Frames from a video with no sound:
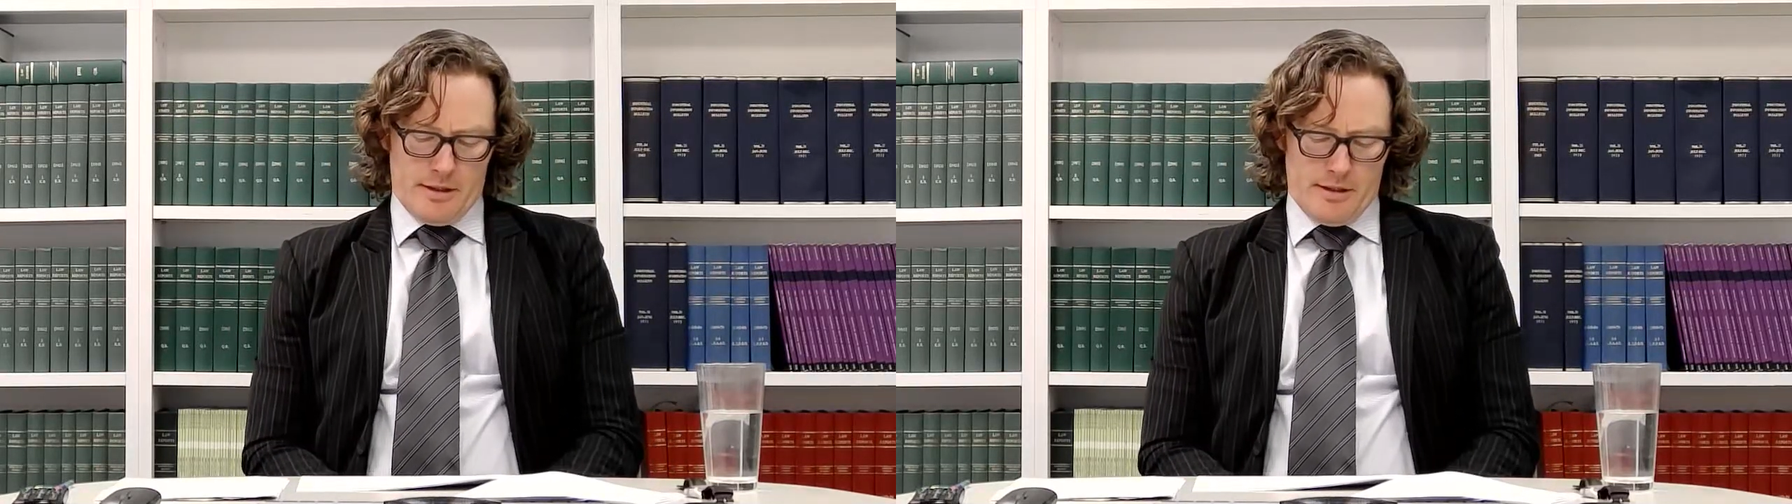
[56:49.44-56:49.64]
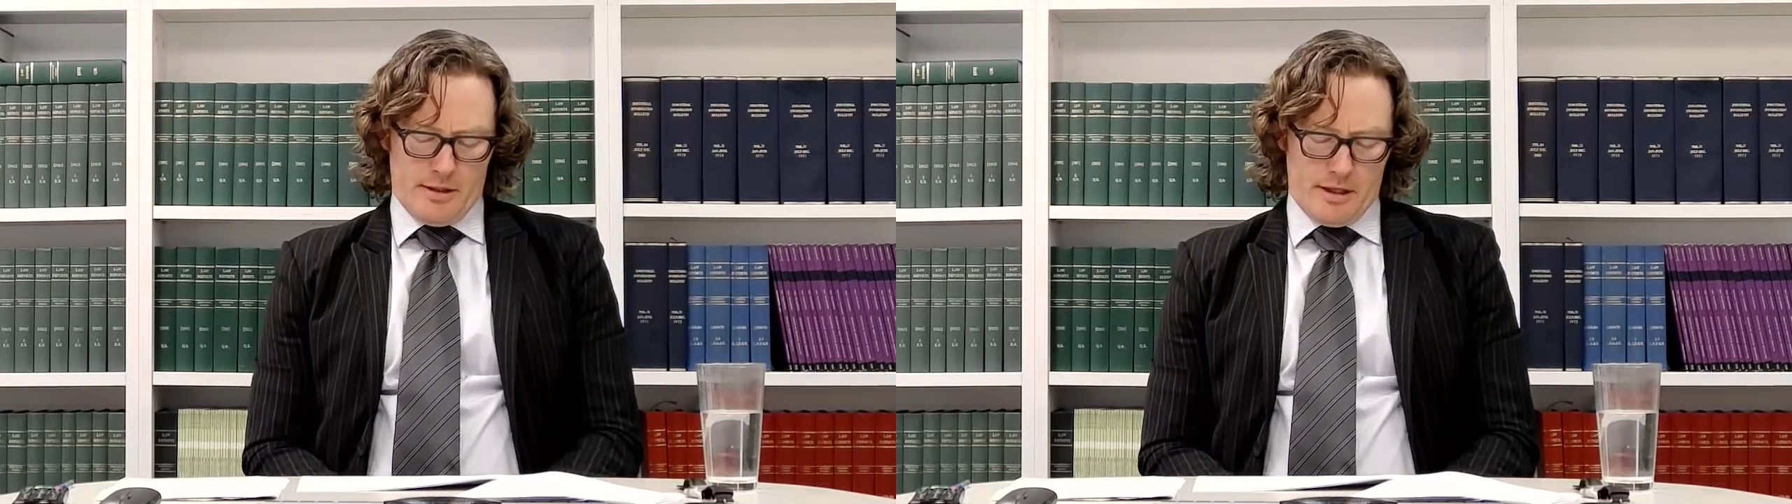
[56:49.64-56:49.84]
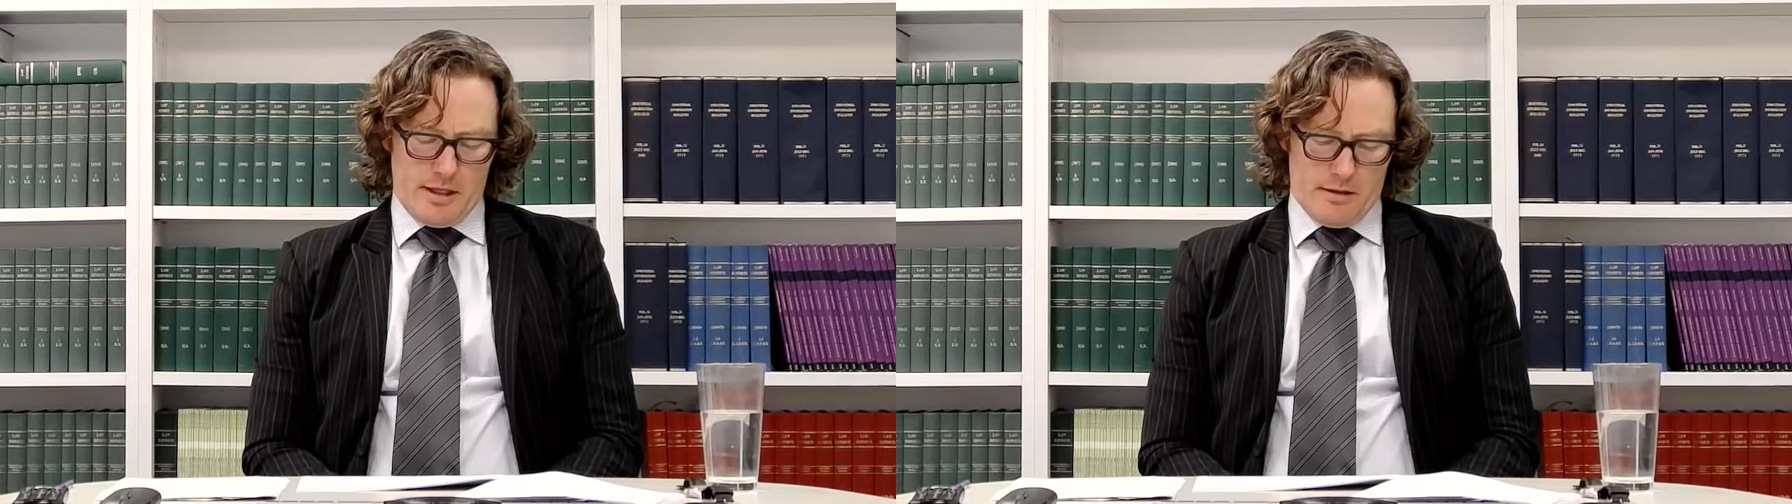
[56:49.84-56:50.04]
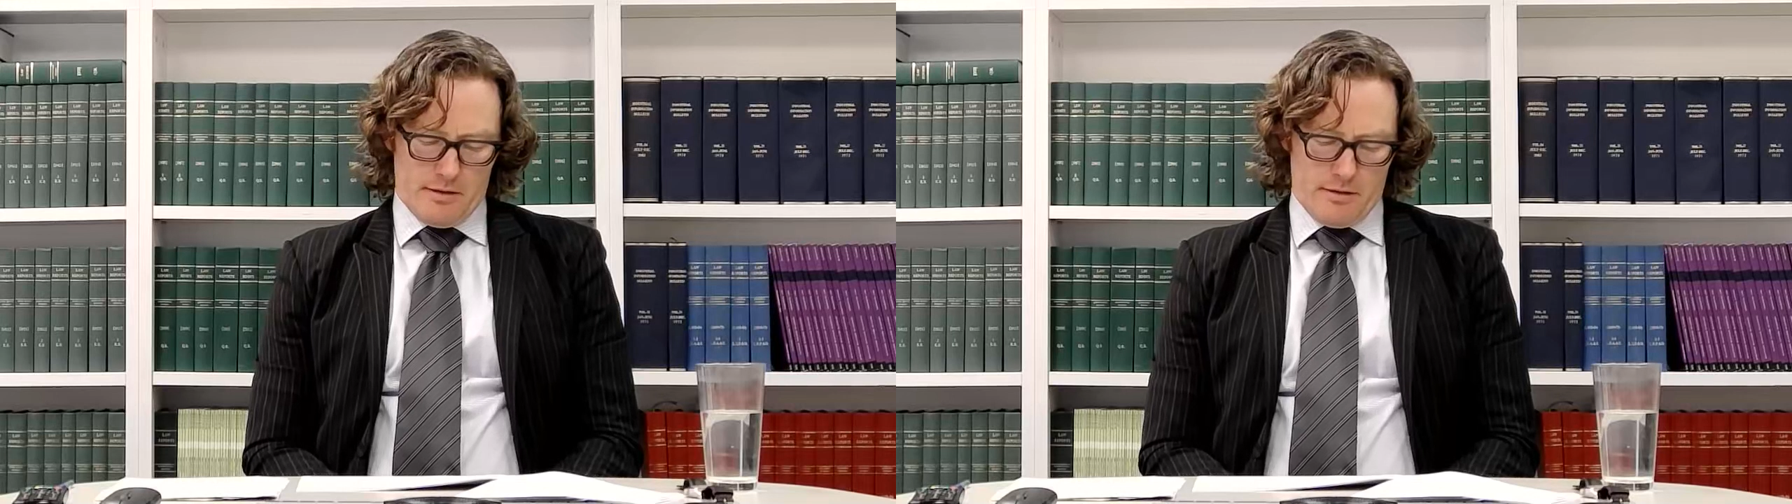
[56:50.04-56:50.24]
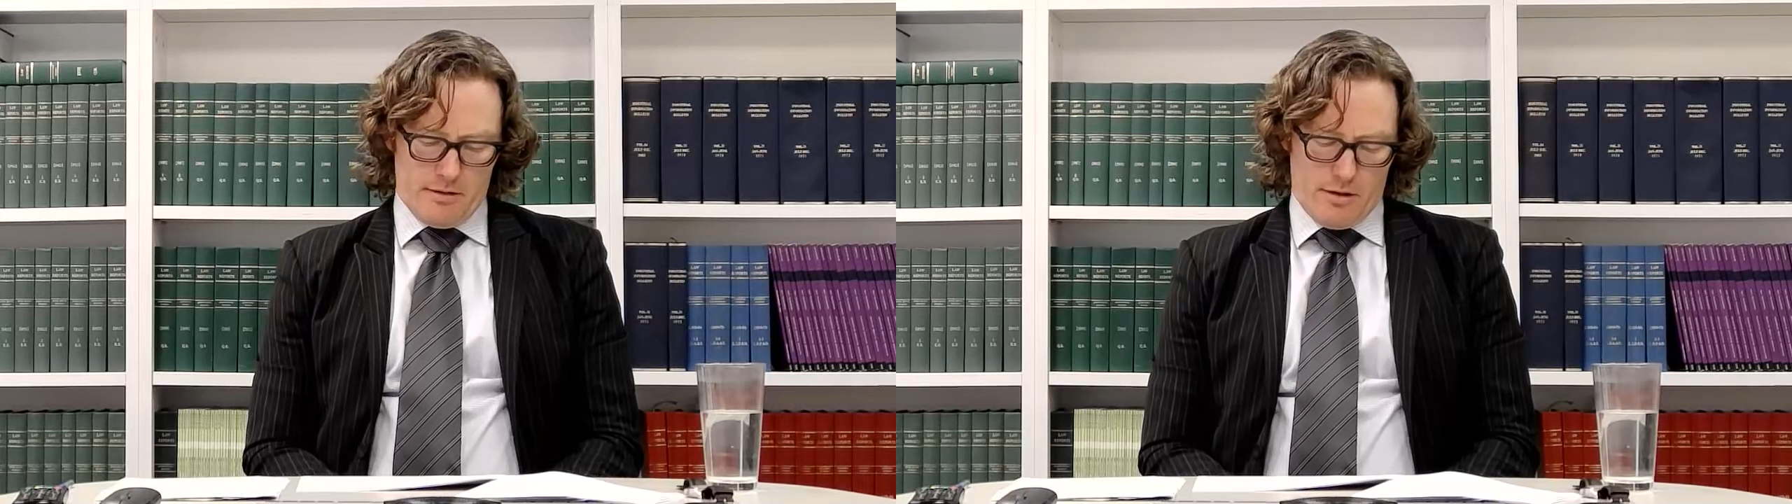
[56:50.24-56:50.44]

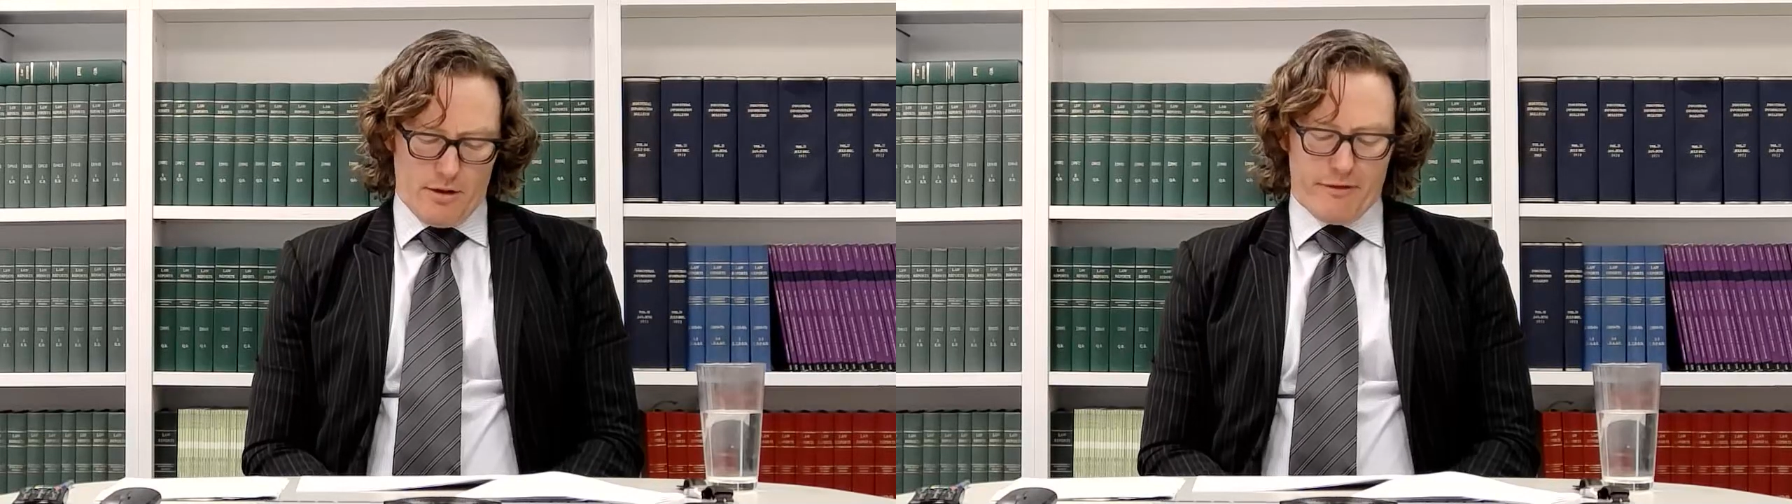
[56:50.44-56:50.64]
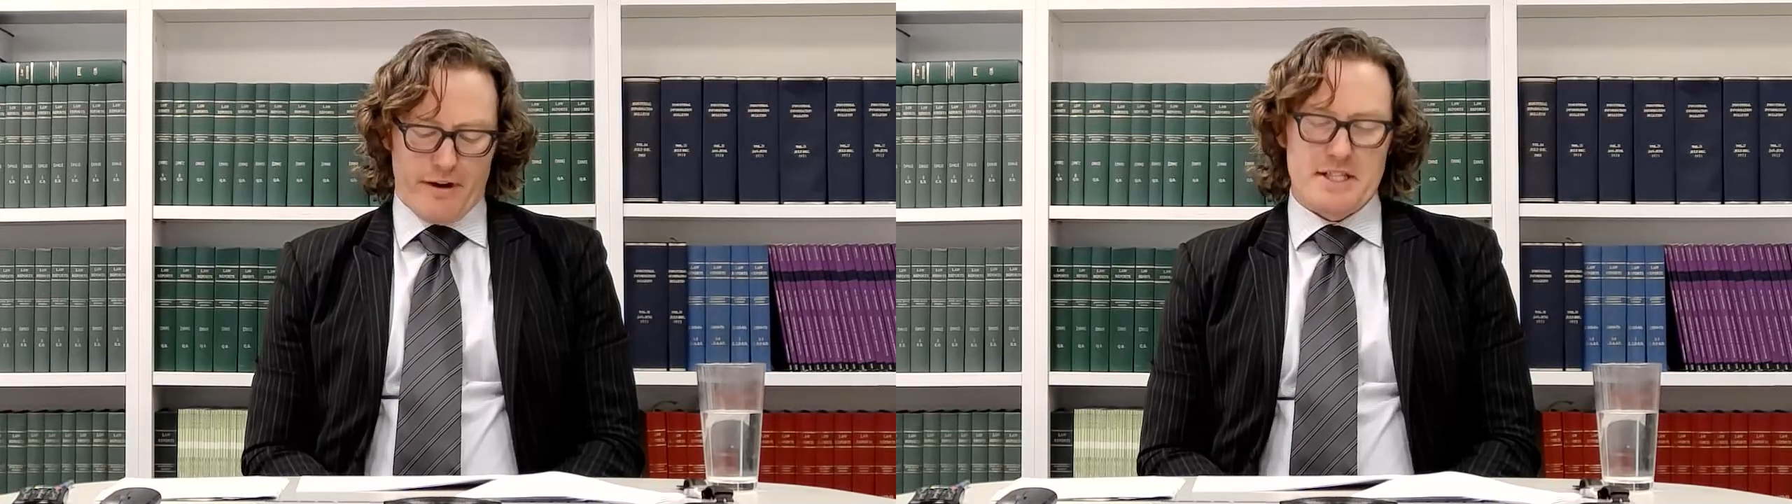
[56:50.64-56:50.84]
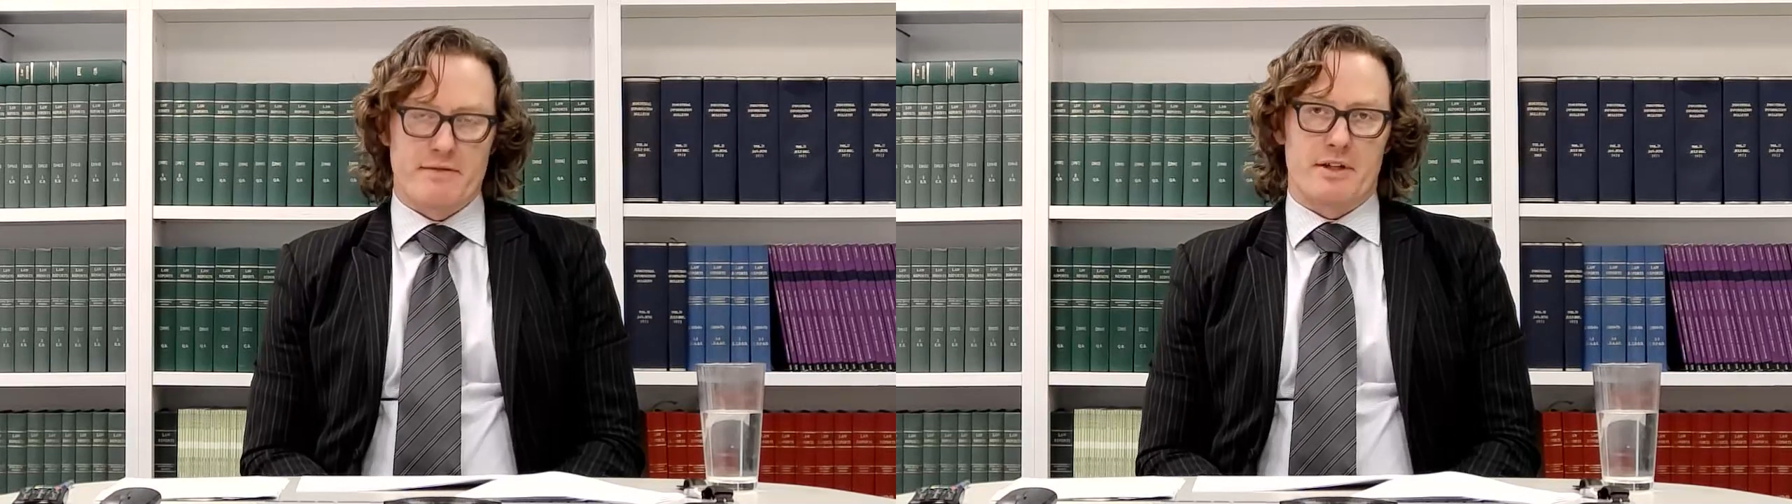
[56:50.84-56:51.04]
On the face of it,